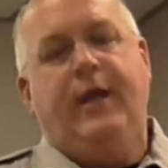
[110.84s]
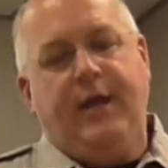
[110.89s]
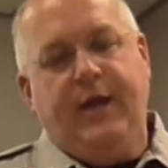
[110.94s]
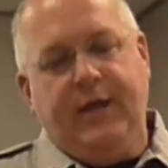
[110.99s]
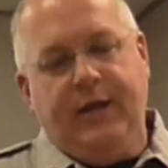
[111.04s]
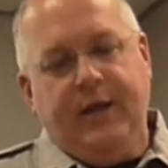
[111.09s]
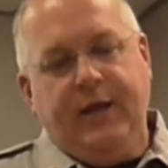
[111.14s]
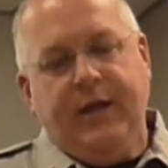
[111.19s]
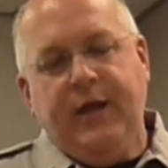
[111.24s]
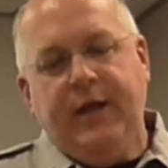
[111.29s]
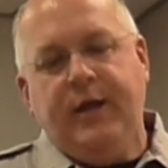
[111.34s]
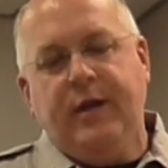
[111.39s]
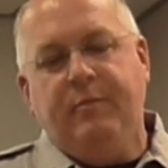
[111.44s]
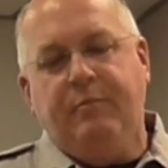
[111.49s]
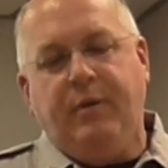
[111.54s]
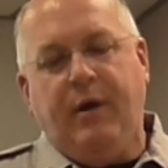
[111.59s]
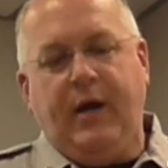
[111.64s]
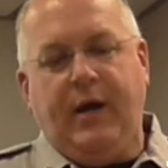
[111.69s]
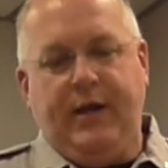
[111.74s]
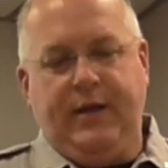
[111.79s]
And
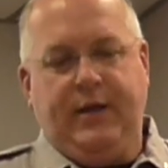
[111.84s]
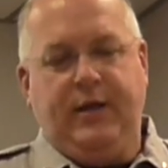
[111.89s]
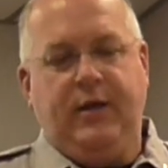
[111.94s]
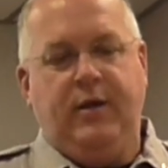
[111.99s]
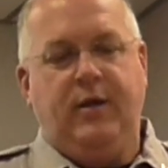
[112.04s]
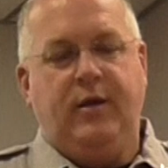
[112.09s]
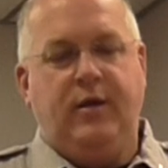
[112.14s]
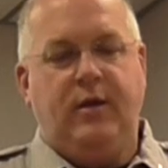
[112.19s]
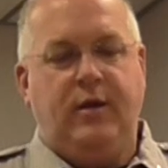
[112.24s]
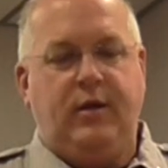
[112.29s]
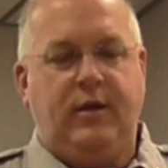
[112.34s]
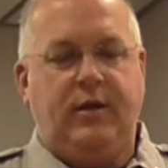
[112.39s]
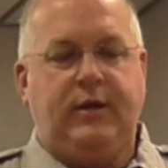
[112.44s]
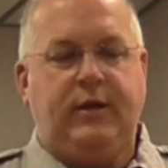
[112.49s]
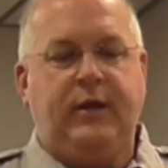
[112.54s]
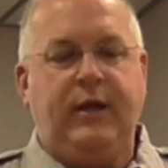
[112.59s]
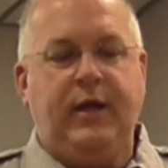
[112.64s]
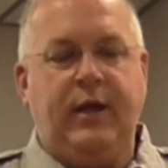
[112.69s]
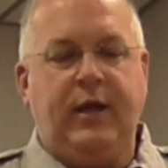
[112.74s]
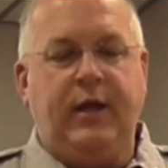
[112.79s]
anybody
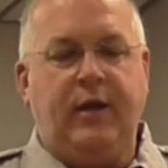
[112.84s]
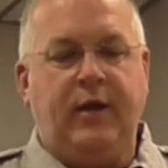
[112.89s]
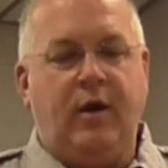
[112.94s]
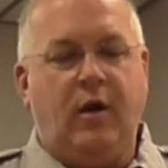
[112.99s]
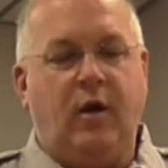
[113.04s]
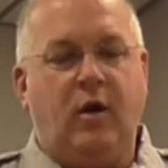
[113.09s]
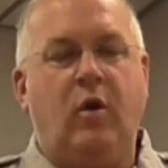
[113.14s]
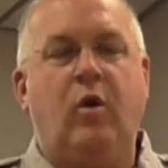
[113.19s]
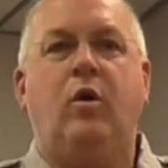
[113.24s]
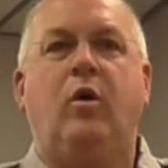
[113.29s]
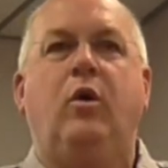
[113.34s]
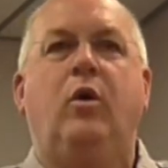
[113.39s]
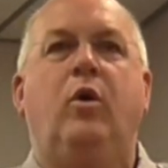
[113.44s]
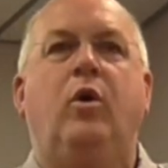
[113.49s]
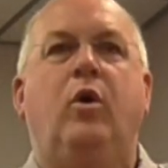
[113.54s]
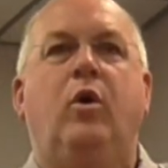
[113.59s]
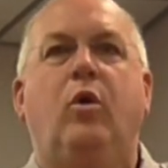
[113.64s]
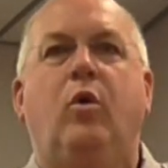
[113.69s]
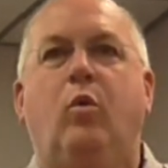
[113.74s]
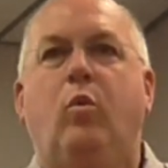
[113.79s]
can
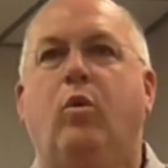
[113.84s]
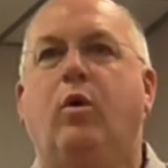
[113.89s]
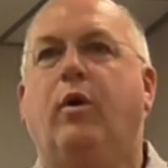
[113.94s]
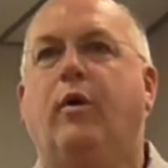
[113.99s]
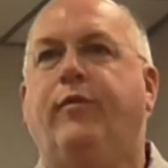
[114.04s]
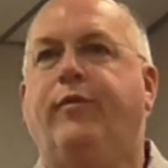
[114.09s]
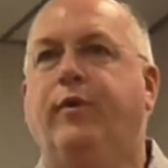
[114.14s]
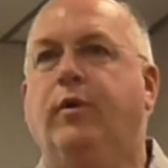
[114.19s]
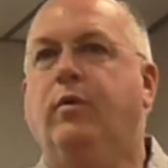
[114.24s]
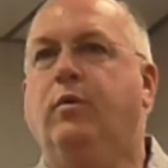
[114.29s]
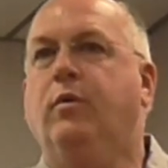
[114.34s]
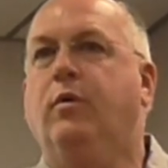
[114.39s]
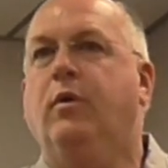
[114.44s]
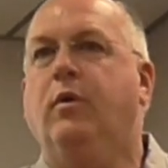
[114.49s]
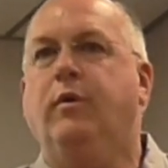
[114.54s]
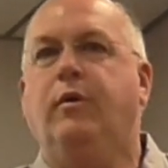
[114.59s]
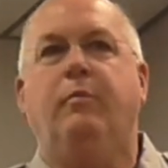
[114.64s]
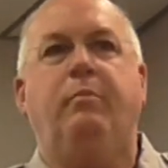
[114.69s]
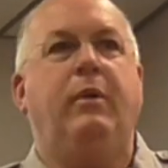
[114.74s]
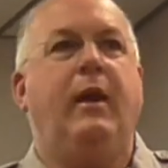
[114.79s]
work through
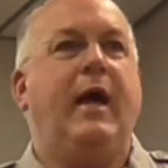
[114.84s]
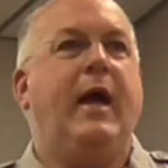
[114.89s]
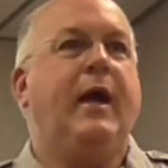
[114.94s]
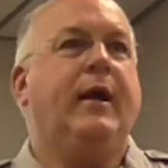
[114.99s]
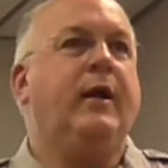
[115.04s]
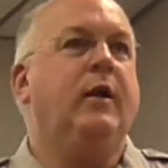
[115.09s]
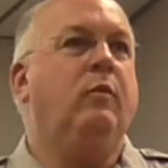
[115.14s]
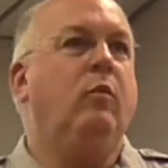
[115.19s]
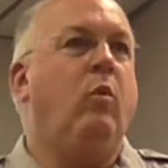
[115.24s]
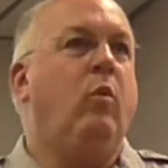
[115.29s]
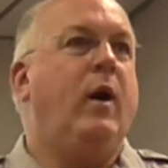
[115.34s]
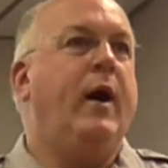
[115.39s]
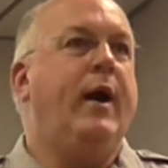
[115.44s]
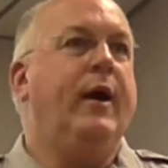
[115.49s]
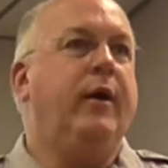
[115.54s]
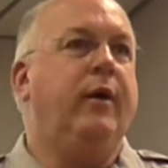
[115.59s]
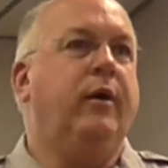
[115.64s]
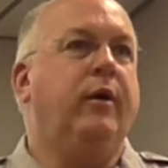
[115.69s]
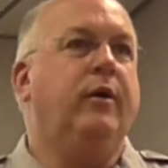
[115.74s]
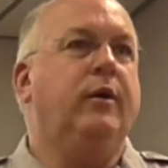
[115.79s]
the black and
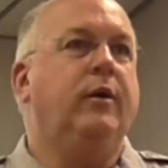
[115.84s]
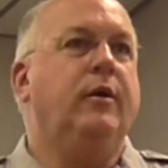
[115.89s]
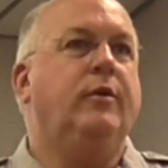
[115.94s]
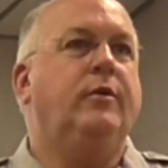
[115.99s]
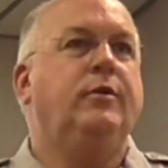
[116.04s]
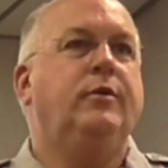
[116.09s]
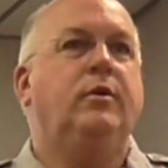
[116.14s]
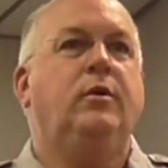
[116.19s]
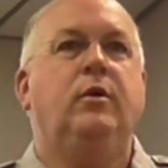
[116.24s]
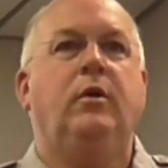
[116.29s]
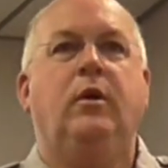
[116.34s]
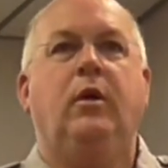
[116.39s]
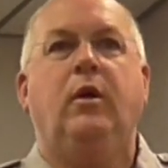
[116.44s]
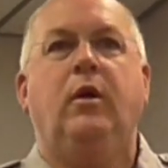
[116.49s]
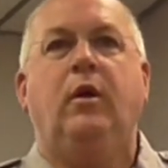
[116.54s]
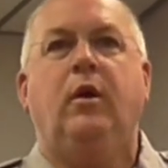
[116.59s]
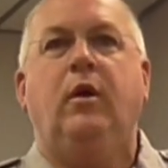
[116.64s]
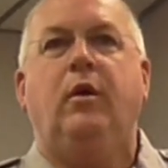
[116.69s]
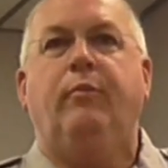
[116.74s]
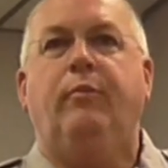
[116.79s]
white areas.
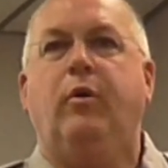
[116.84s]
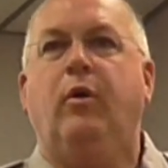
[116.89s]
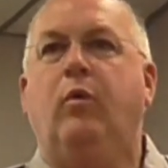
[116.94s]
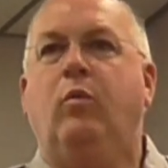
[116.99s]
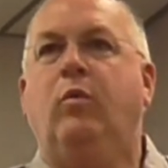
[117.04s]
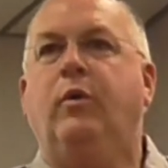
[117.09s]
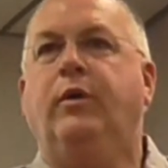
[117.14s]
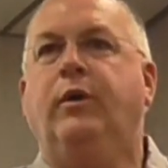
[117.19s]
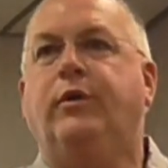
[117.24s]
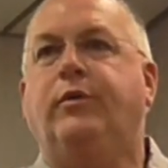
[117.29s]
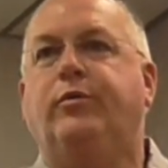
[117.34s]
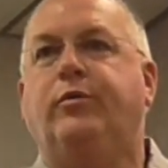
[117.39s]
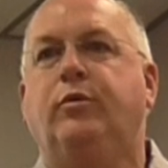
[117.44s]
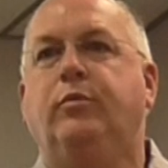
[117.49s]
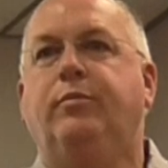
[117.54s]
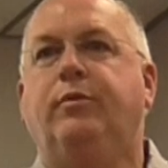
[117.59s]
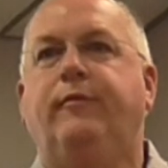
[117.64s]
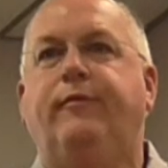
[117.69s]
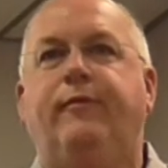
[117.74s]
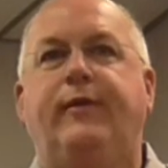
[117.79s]
But when the
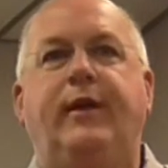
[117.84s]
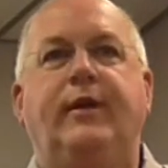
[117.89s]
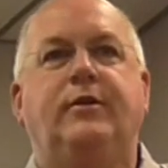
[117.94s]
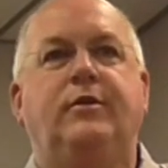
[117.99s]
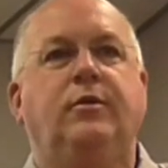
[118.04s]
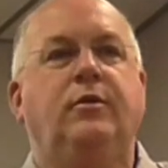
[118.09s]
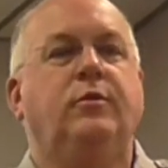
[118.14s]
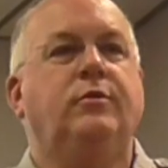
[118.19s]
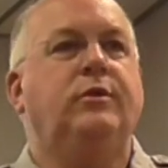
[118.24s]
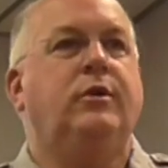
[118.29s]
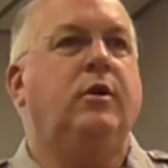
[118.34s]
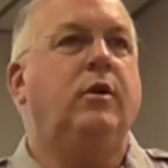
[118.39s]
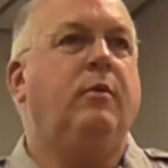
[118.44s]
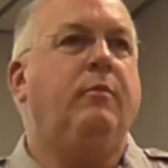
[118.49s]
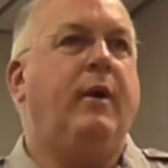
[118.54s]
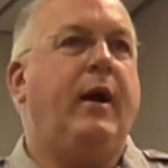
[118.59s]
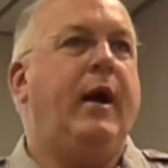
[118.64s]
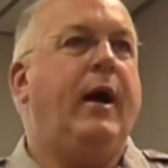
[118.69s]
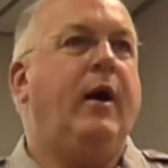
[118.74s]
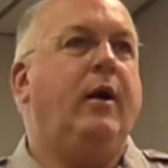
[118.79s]
true professionals
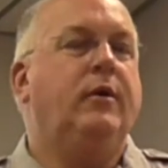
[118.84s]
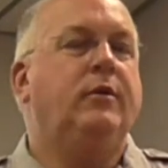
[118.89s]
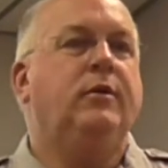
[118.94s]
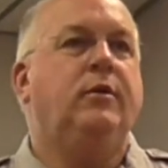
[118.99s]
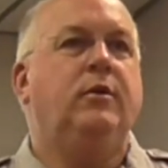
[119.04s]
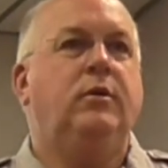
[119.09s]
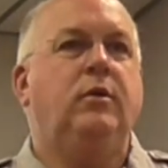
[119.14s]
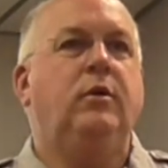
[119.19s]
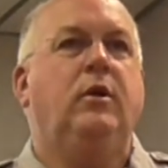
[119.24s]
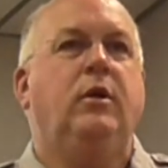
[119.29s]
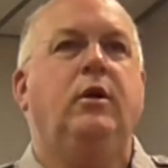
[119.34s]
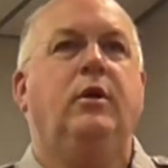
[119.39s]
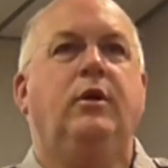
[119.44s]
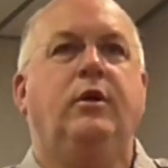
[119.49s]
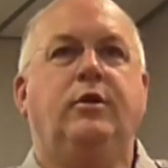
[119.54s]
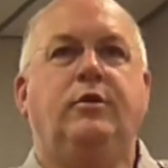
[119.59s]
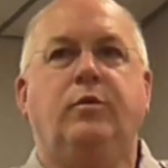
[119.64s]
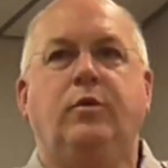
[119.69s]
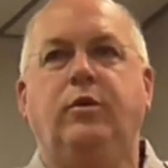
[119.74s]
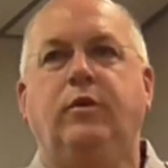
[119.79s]
come out,
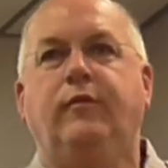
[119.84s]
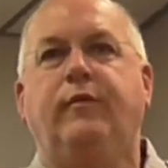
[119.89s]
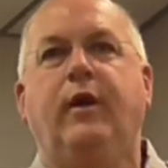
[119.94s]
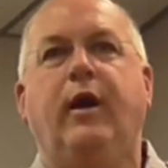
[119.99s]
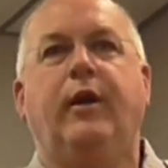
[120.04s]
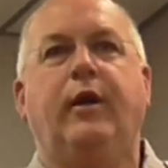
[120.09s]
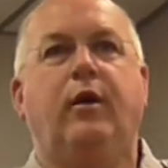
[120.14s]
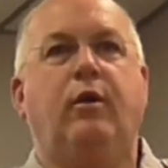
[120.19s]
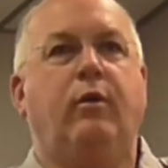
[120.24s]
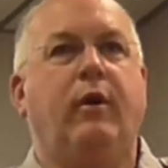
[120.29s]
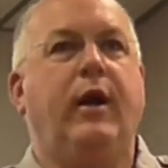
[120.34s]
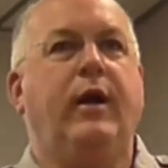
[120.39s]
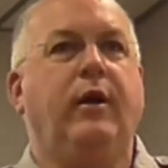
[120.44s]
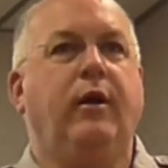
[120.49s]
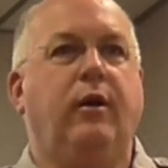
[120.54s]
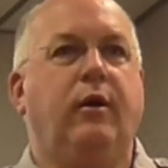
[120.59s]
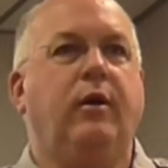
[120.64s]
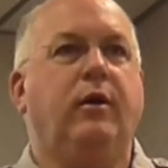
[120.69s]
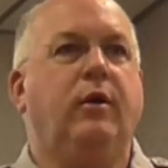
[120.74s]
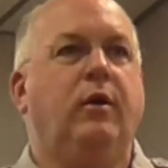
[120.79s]
it's when you've got a gray
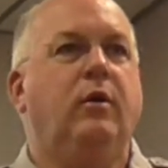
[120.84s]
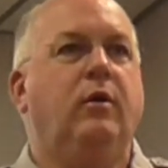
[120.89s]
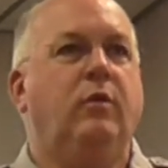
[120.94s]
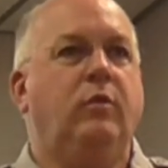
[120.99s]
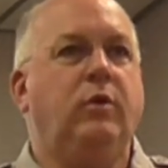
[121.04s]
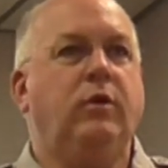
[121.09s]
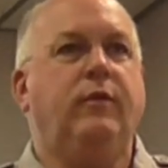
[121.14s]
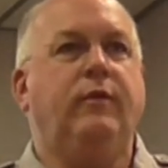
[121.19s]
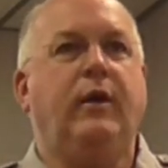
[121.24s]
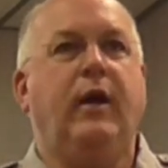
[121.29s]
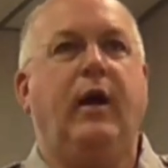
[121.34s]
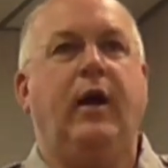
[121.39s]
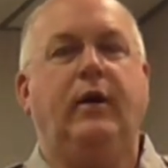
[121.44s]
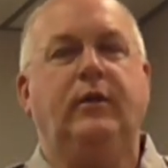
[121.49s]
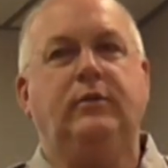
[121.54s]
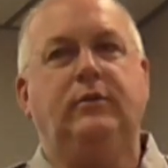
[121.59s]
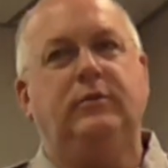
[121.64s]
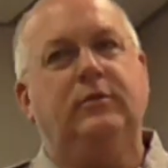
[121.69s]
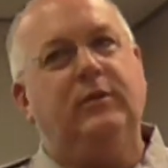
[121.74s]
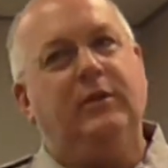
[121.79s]
area, when you've got,
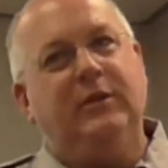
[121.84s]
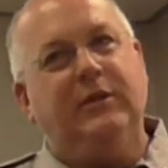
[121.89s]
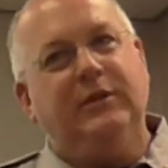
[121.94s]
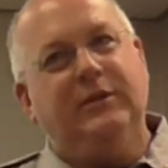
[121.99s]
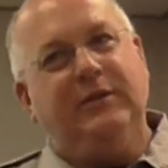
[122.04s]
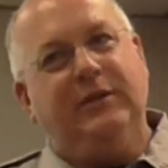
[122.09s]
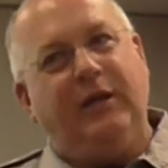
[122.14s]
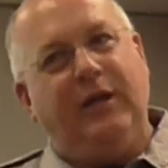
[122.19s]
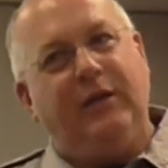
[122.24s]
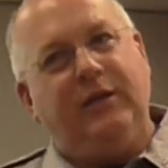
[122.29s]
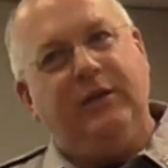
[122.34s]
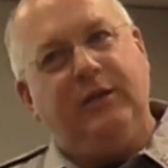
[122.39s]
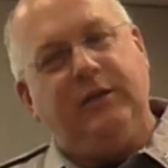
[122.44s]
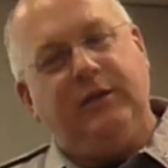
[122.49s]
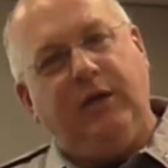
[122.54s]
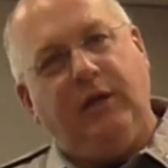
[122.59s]
well, I could